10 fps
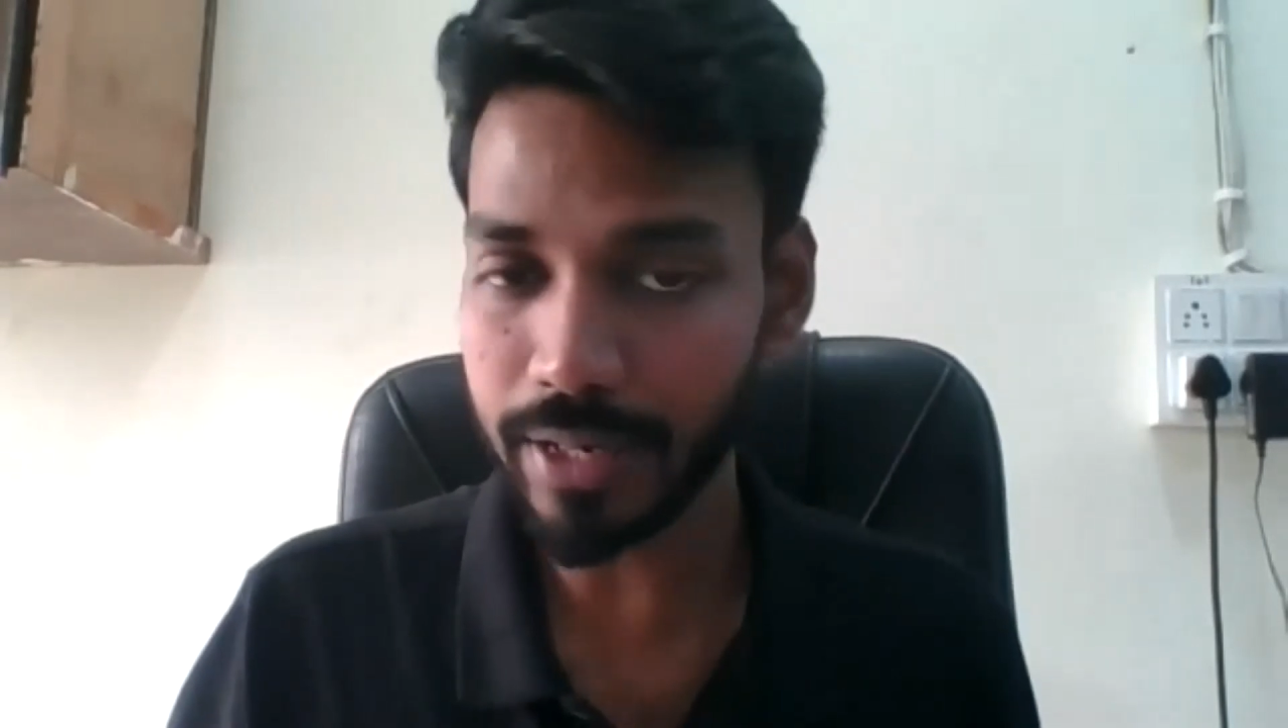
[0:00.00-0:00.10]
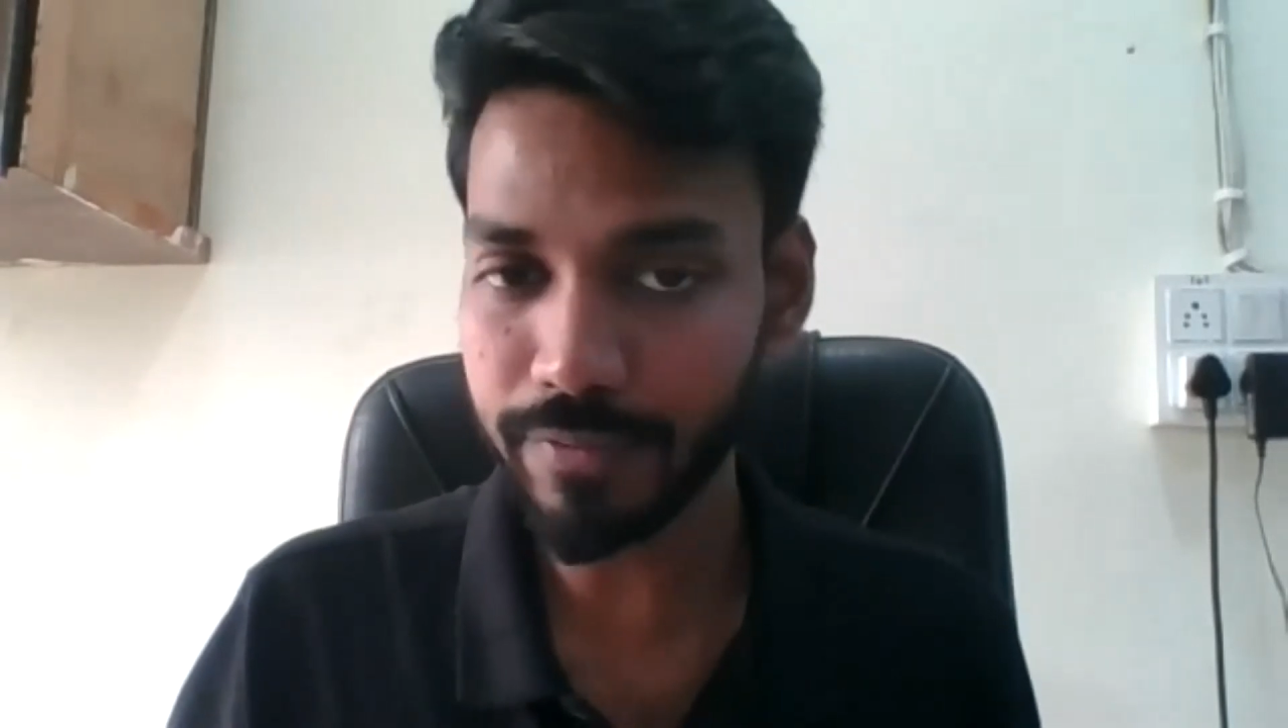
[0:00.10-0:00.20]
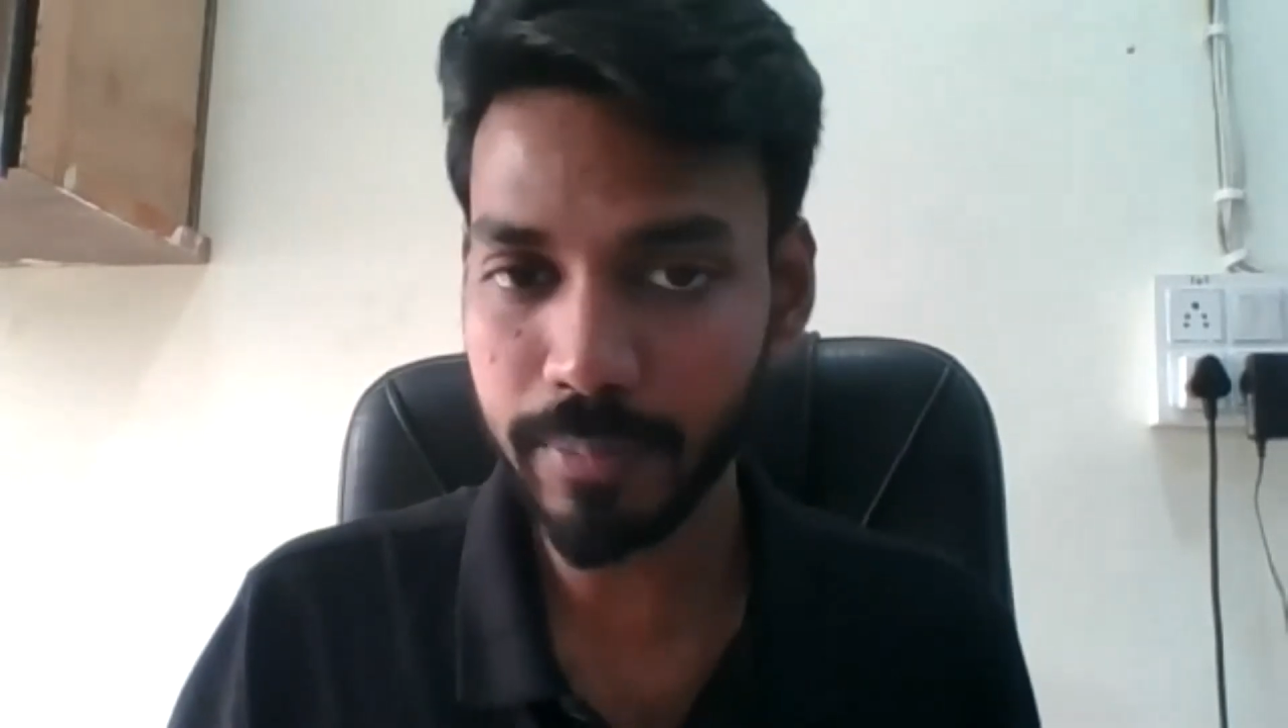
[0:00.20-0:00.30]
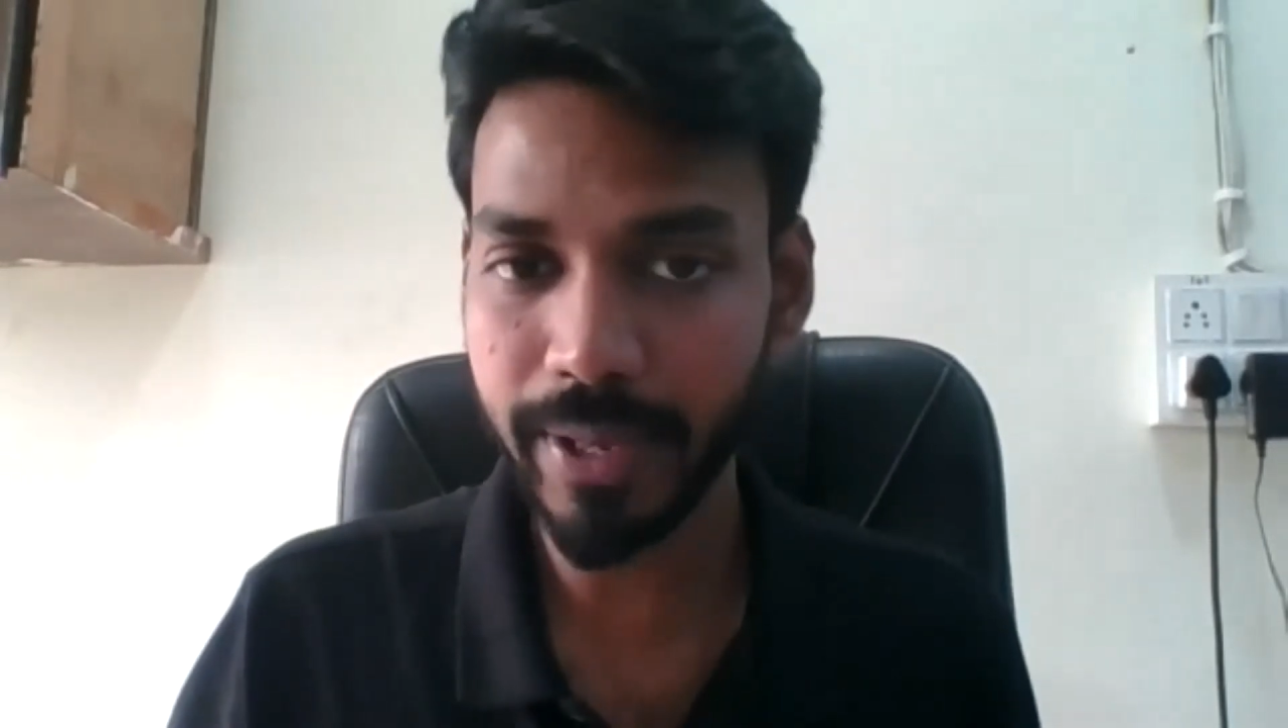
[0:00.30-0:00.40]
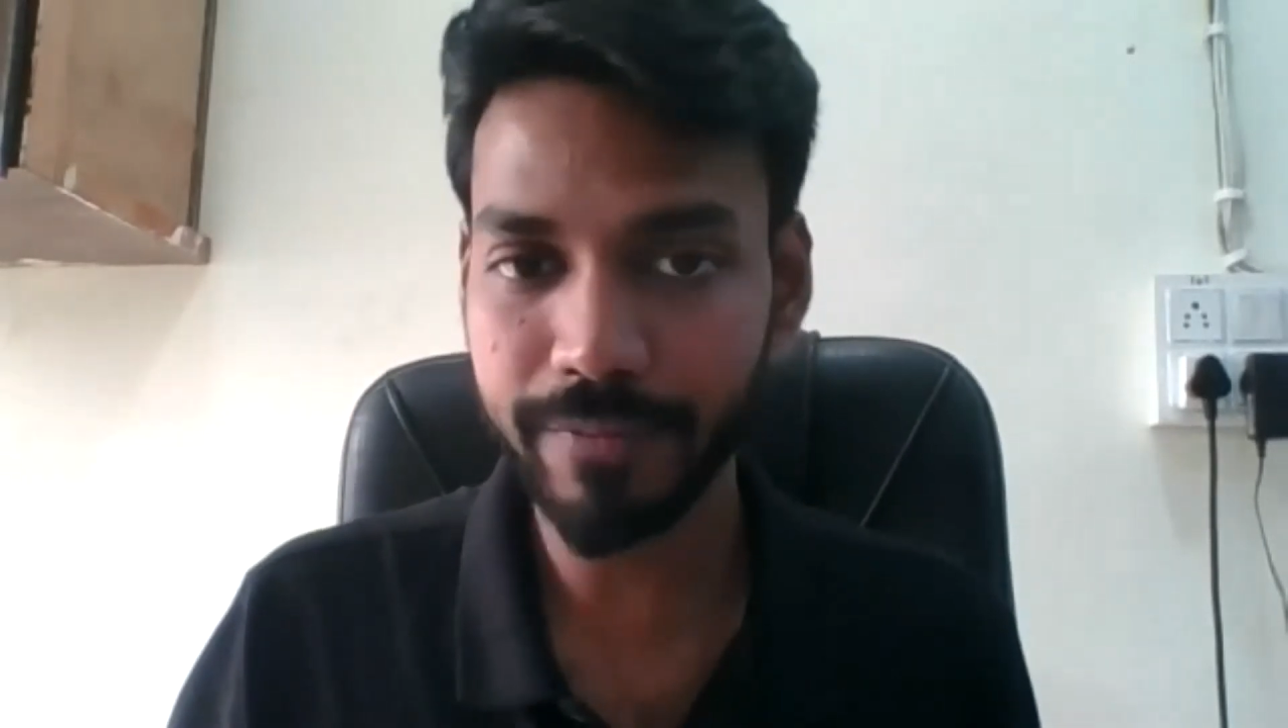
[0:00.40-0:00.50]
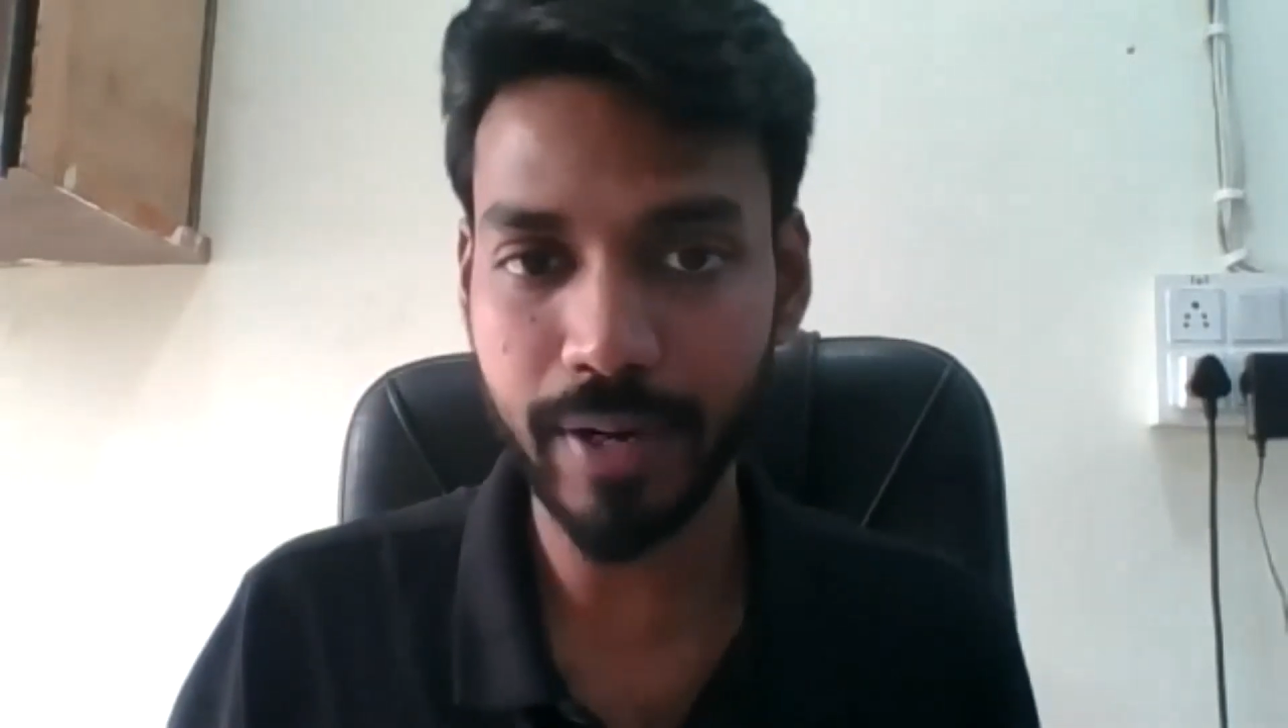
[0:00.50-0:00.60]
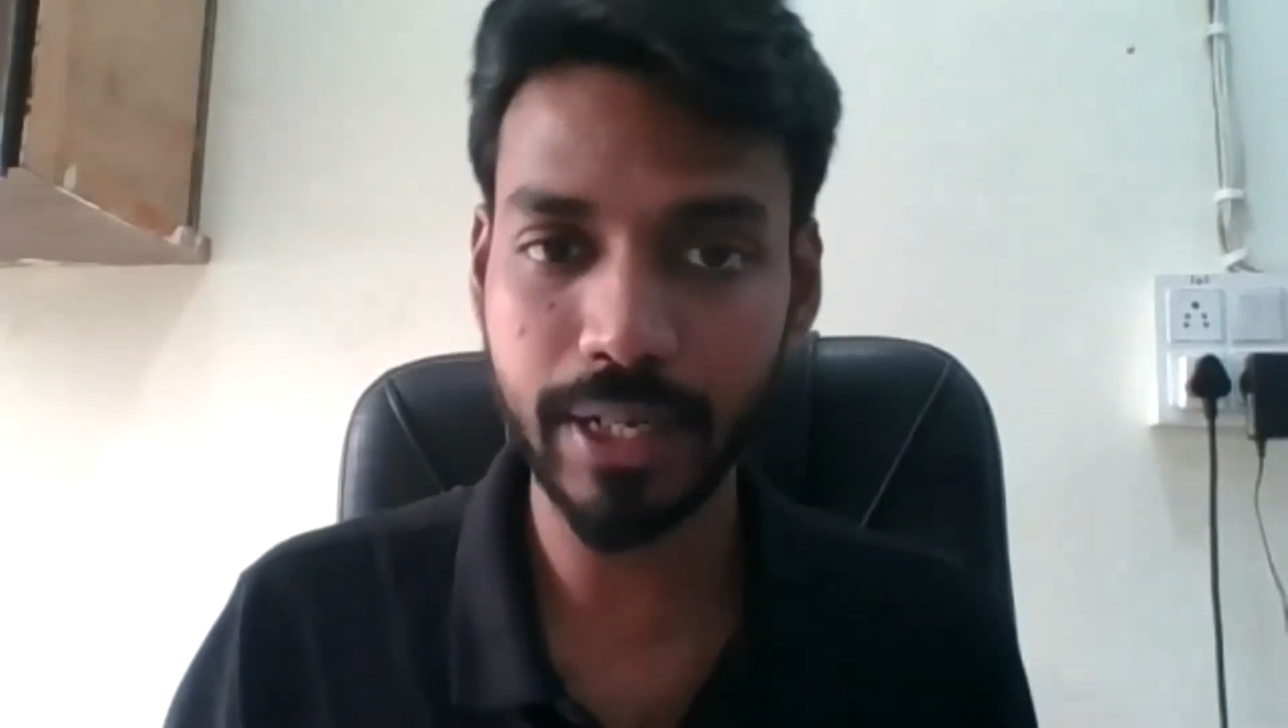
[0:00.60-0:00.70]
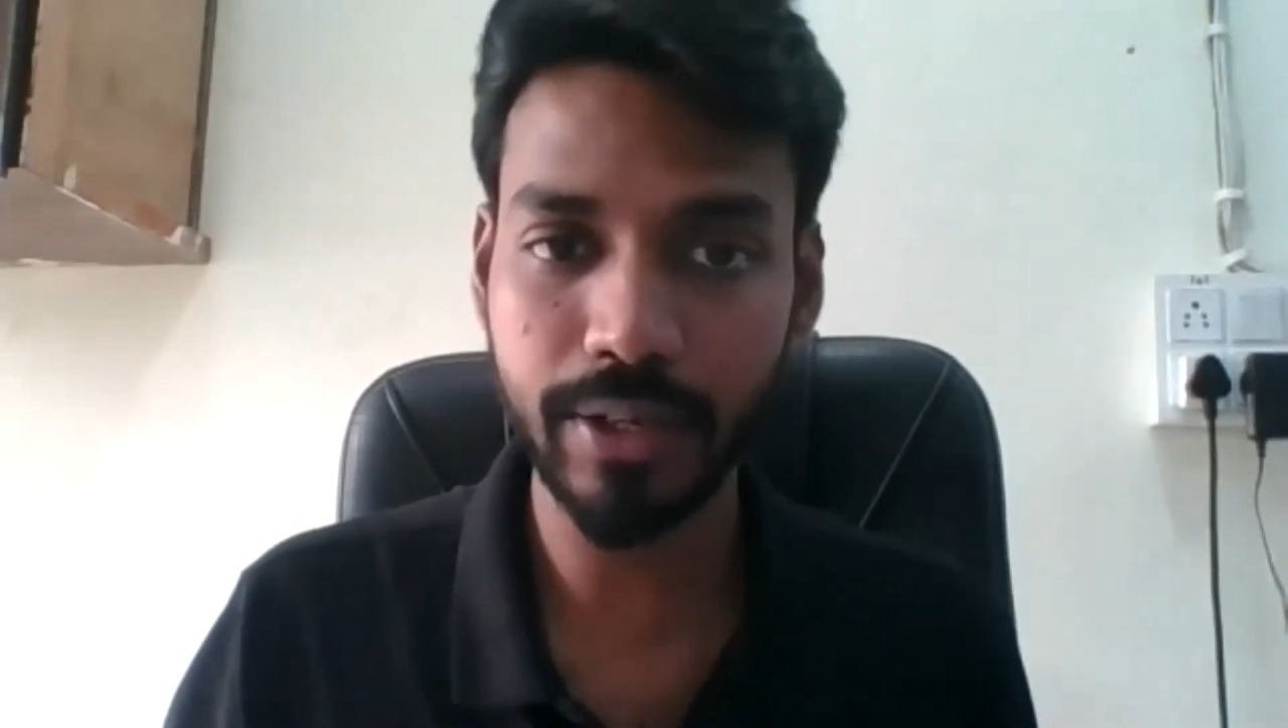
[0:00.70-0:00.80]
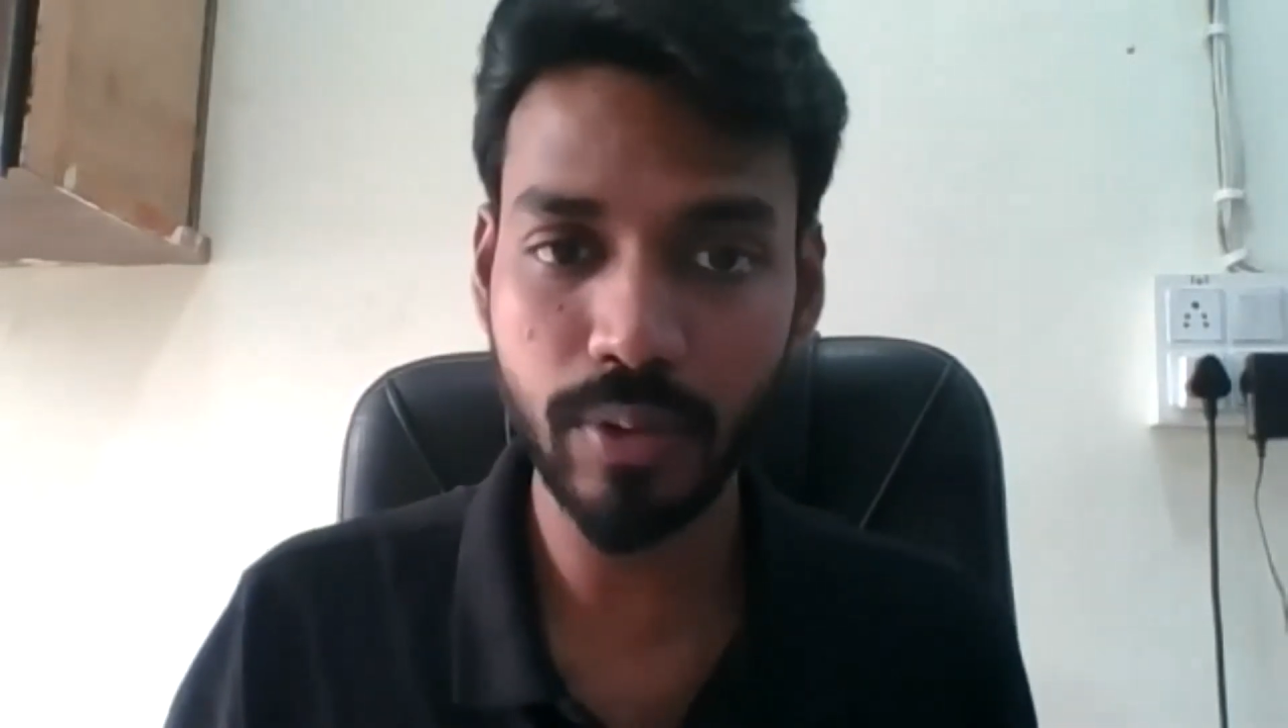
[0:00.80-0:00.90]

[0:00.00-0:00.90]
that will be affecting